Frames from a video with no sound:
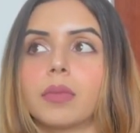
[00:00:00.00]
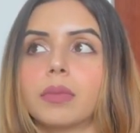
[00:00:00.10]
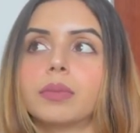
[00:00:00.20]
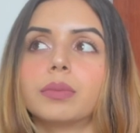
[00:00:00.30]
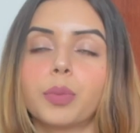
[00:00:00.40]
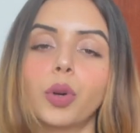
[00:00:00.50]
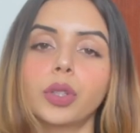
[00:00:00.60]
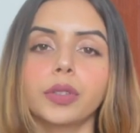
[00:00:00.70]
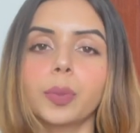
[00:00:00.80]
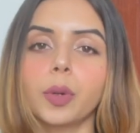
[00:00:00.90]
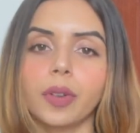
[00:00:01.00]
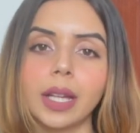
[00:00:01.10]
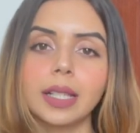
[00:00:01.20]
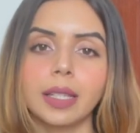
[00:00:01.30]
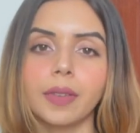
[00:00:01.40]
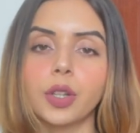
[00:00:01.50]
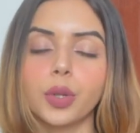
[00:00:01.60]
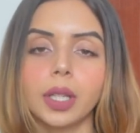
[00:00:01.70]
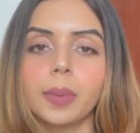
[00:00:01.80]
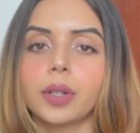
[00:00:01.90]
both of the profiles eventually,
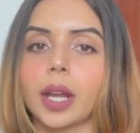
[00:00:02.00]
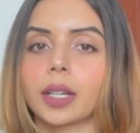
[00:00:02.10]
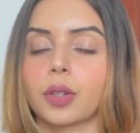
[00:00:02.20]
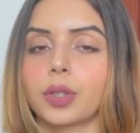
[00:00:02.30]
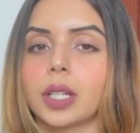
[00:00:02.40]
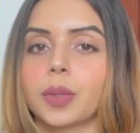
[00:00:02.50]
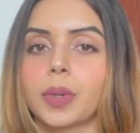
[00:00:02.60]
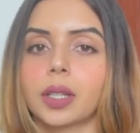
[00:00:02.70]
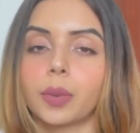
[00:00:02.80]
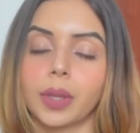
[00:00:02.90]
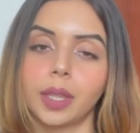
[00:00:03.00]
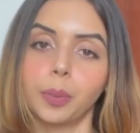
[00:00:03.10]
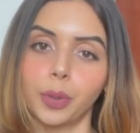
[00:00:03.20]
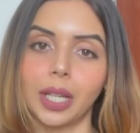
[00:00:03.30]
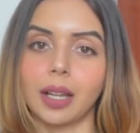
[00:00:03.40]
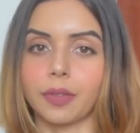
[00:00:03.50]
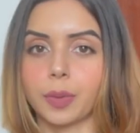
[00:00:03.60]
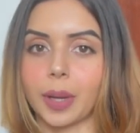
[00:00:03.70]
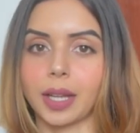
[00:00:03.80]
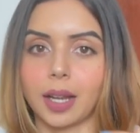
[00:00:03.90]
but right now she's working with the Pre-Loved by
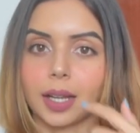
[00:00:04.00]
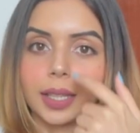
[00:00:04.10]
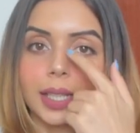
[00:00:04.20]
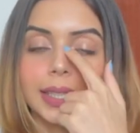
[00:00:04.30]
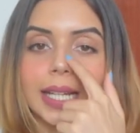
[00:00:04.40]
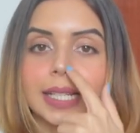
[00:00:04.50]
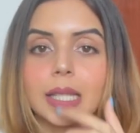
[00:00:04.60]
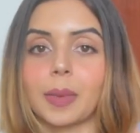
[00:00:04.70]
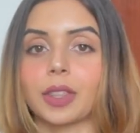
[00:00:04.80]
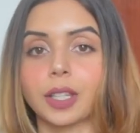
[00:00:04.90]
Ankita. That is my thrift